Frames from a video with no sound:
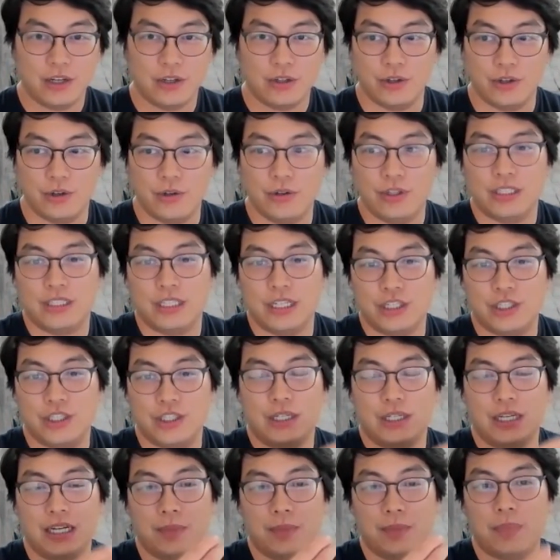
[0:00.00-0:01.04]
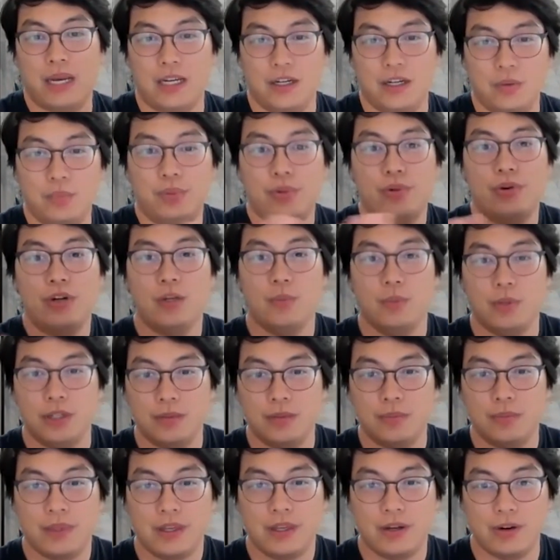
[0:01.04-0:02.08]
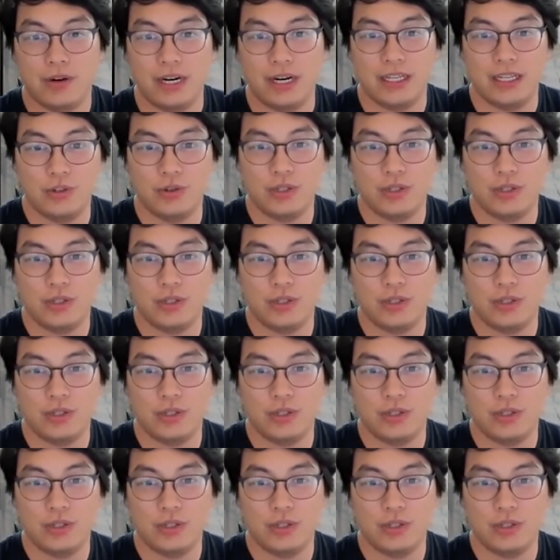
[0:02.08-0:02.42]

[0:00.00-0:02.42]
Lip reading: you're essentially getting paid a premium, right?